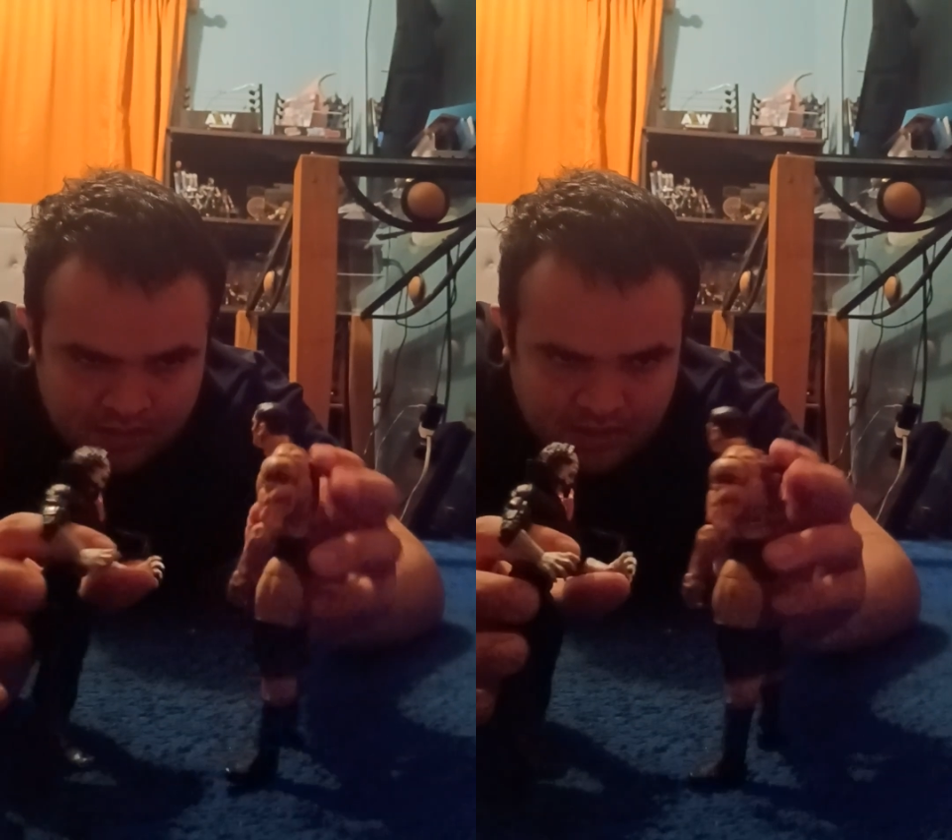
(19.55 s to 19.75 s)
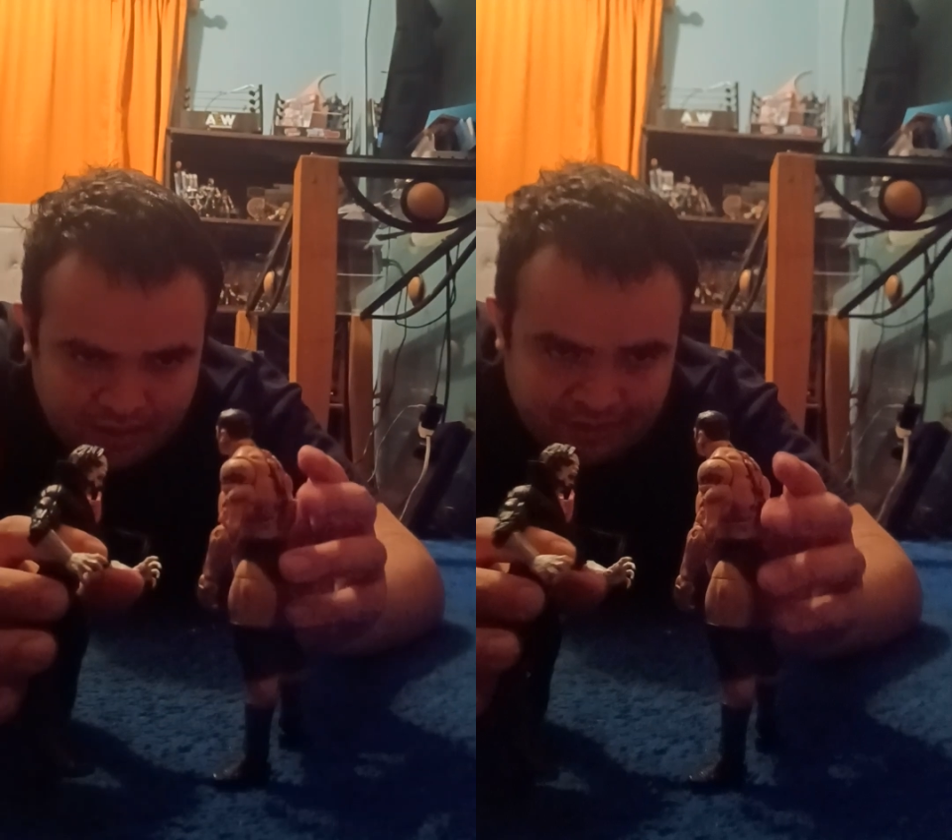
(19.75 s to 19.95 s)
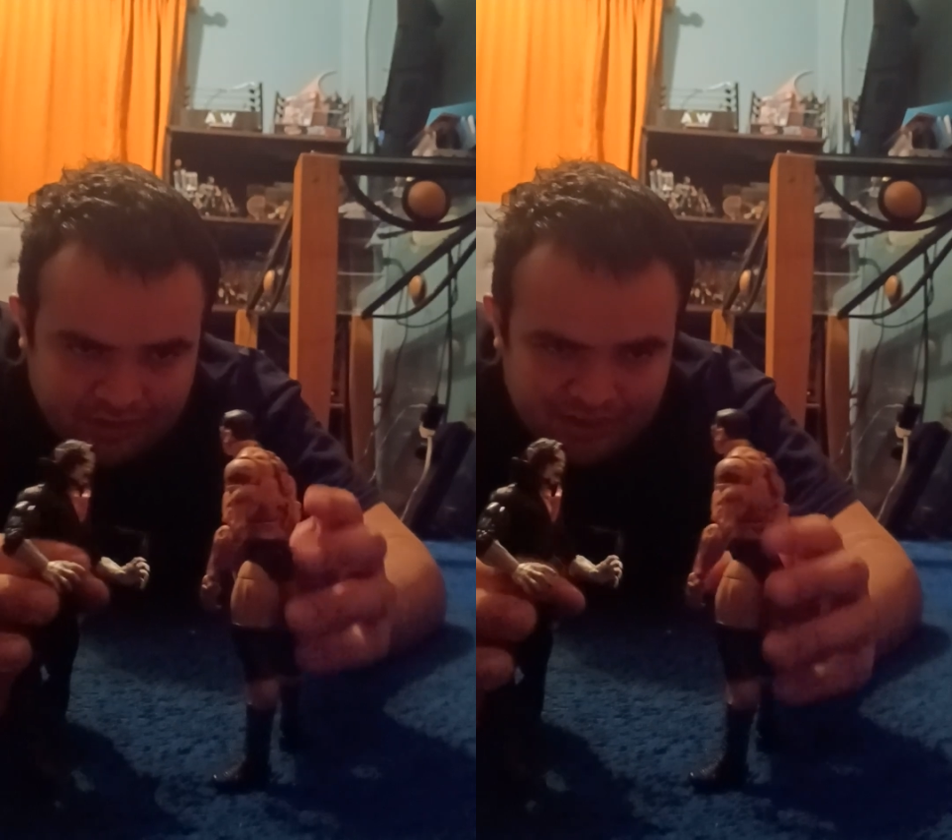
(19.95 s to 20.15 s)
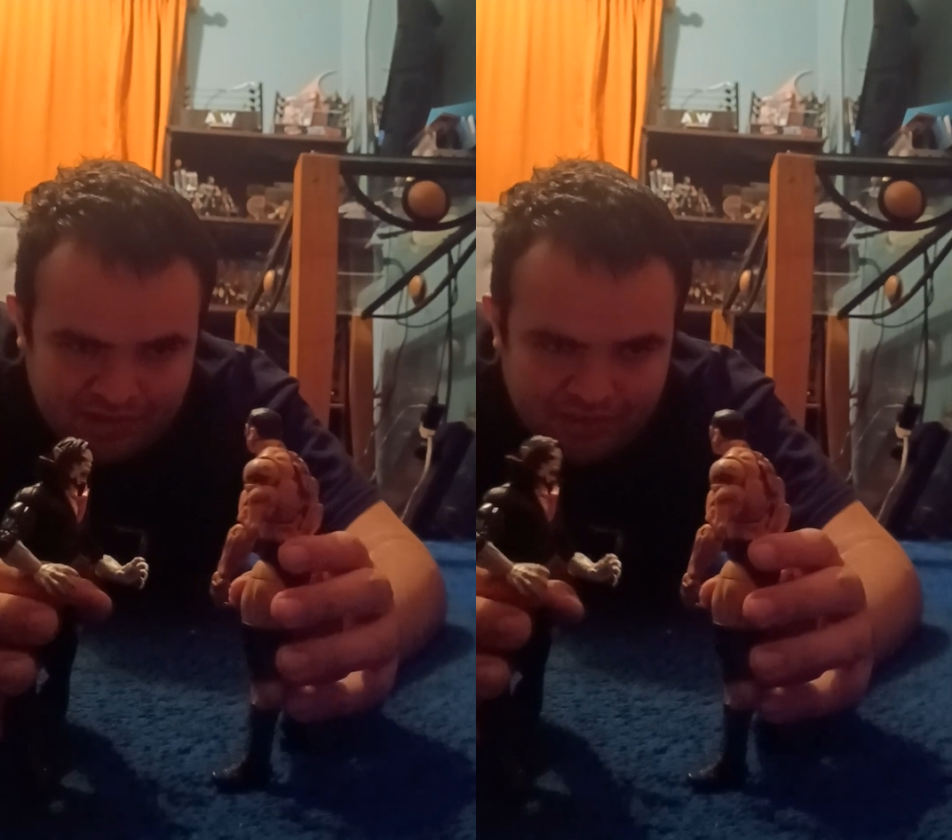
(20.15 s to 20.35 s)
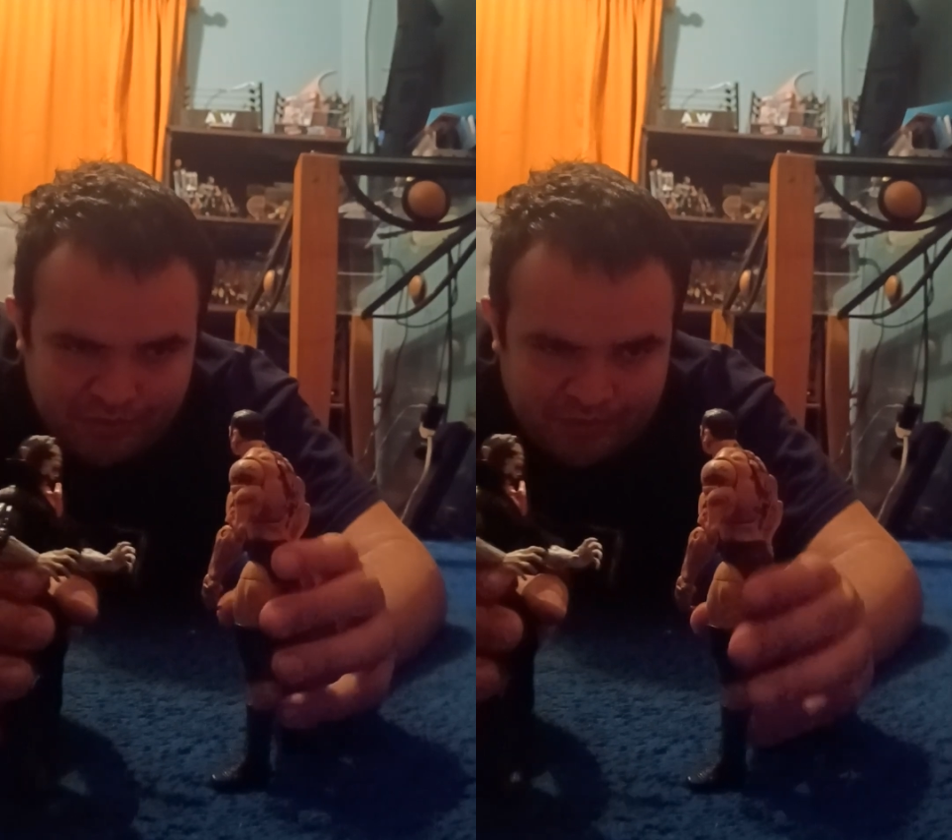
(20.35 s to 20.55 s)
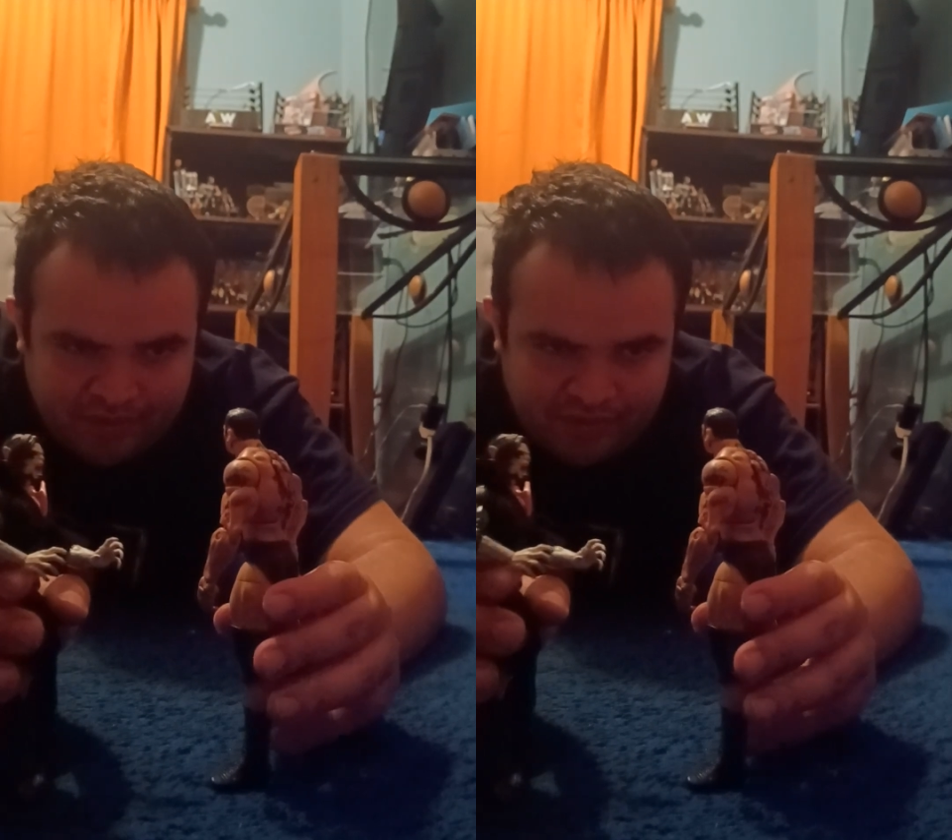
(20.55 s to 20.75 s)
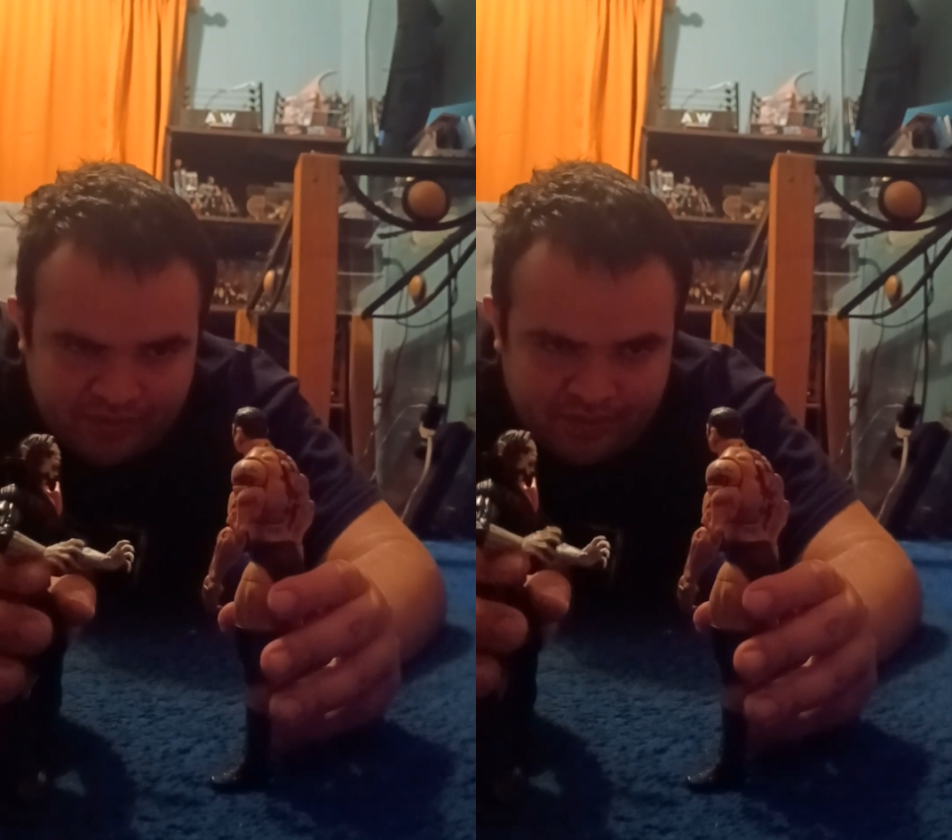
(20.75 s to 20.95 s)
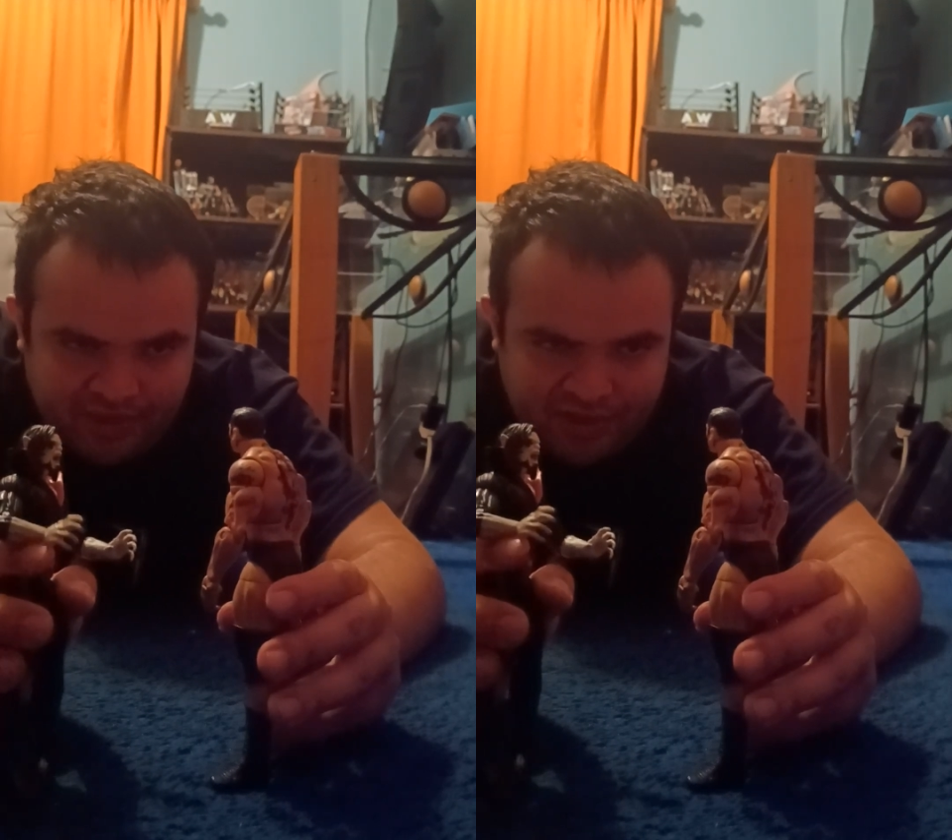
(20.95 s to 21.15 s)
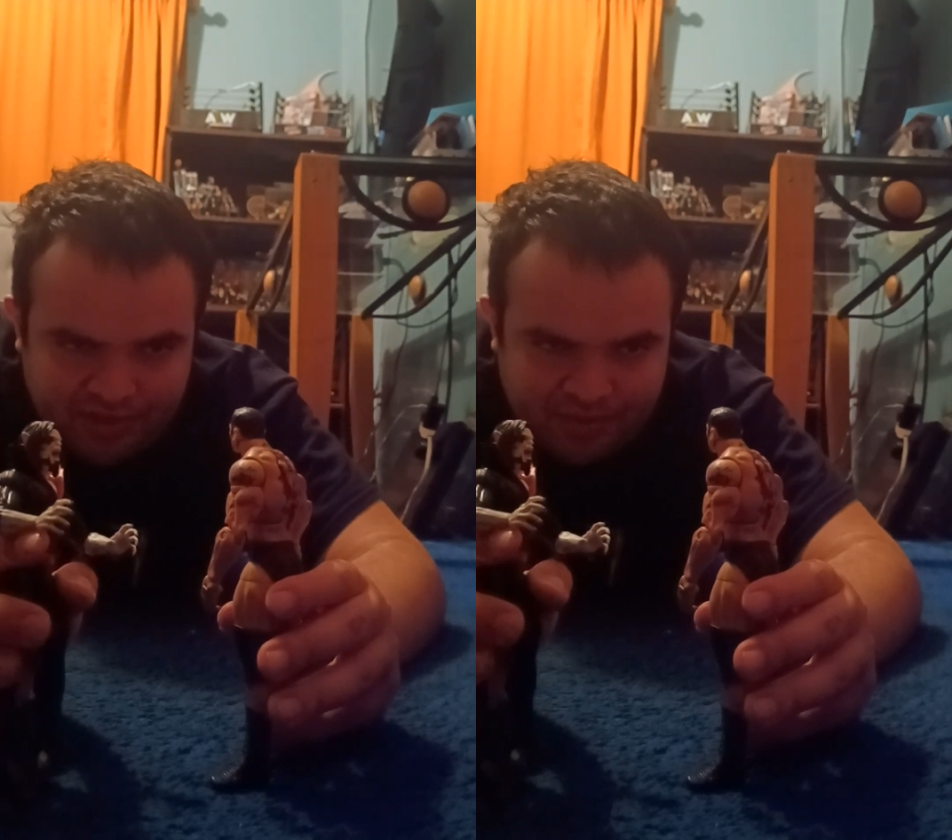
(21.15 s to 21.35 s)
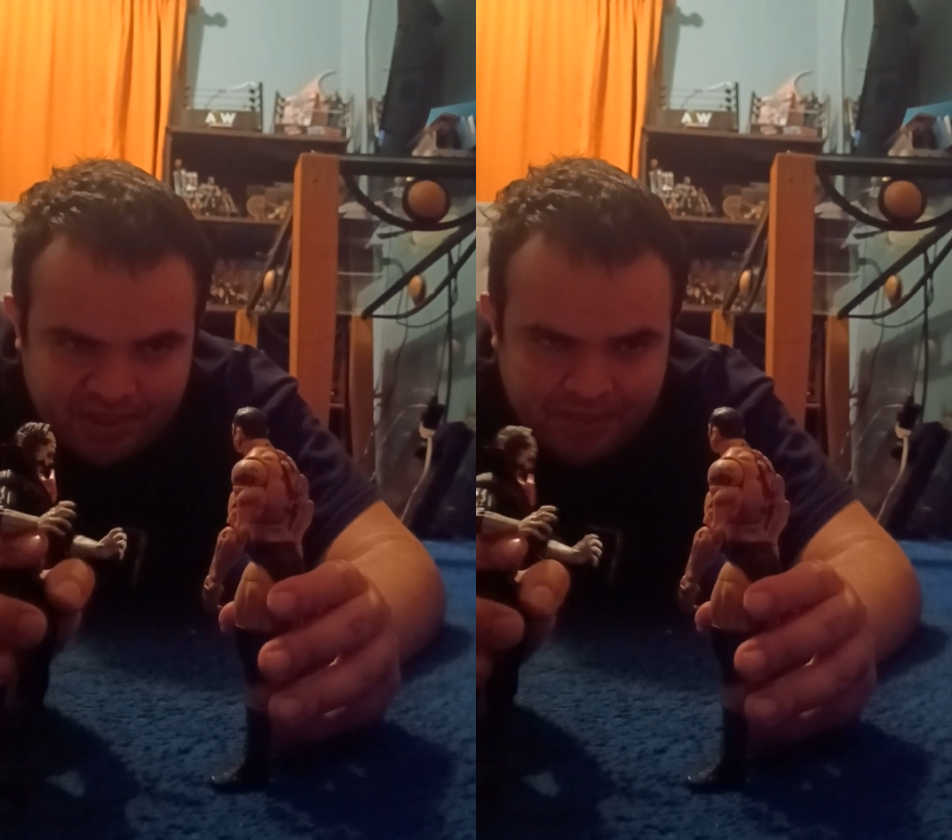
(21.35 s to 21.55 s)
I heard two familiar
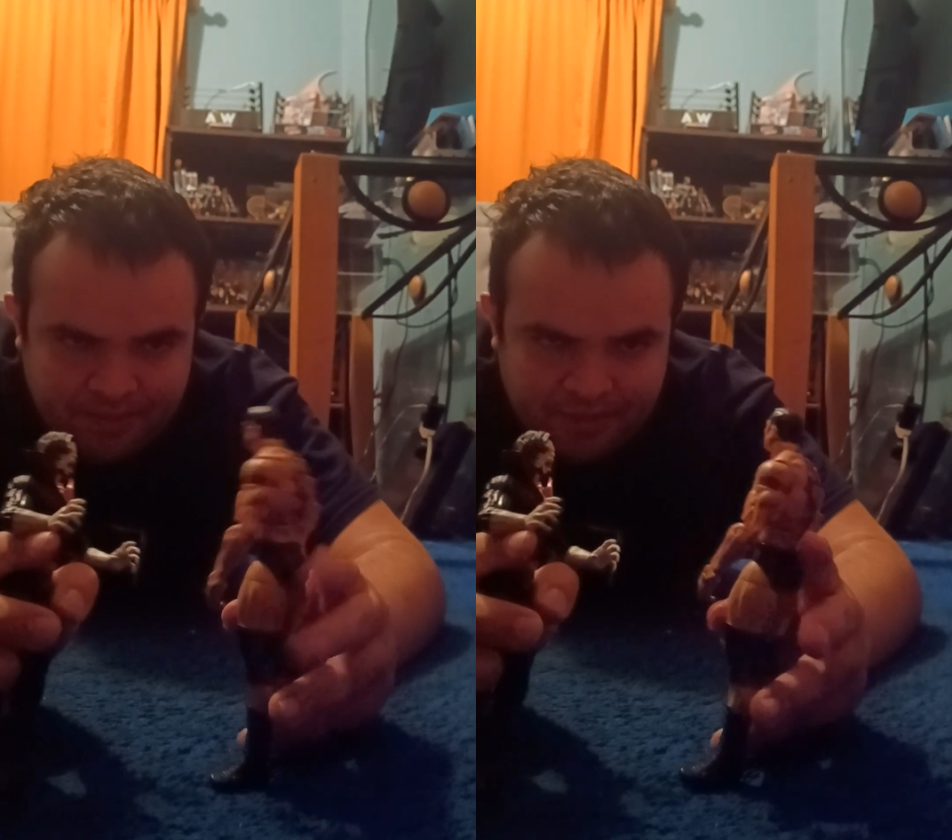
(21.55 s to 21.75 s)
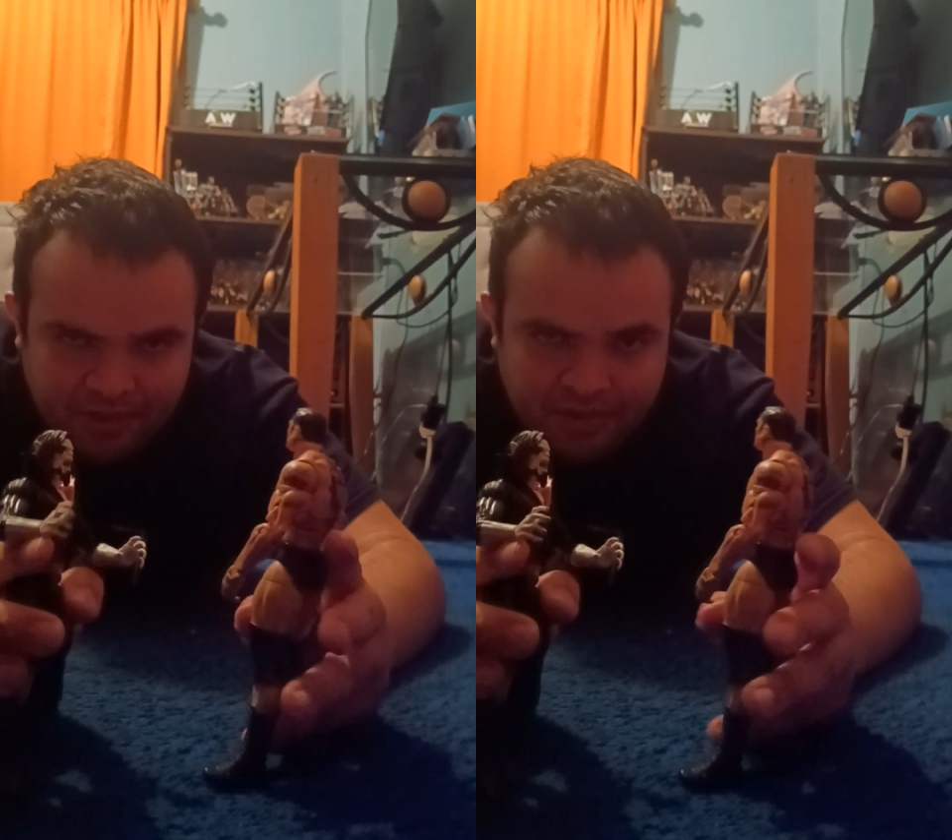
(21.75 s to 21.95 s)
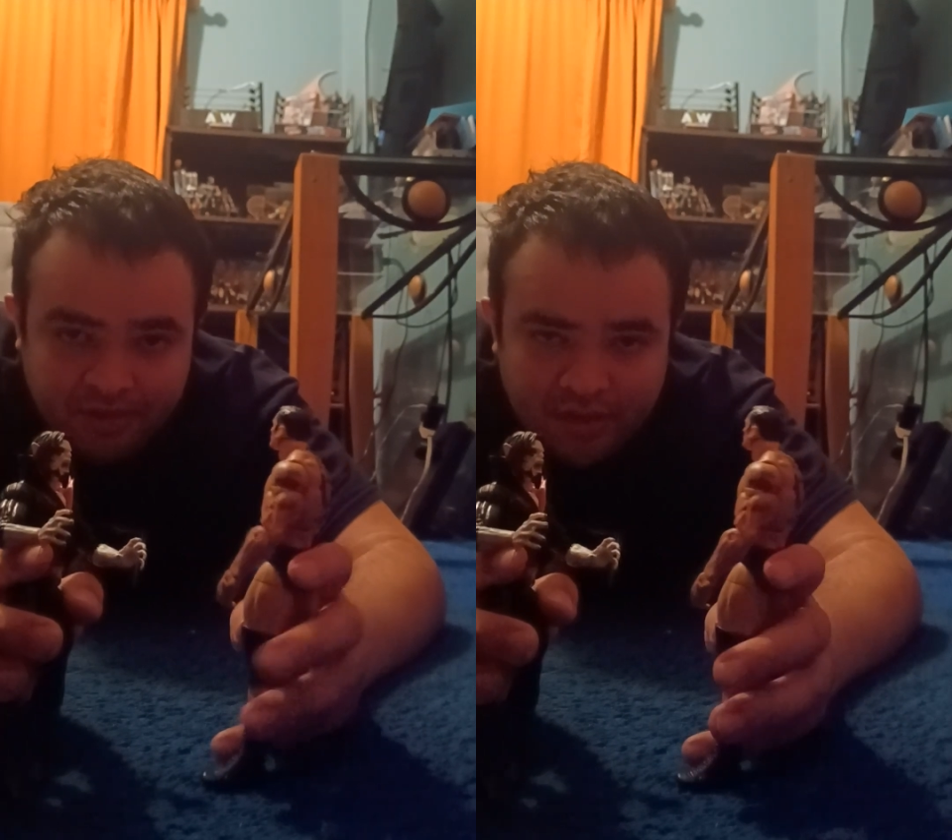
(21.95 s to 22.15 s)
people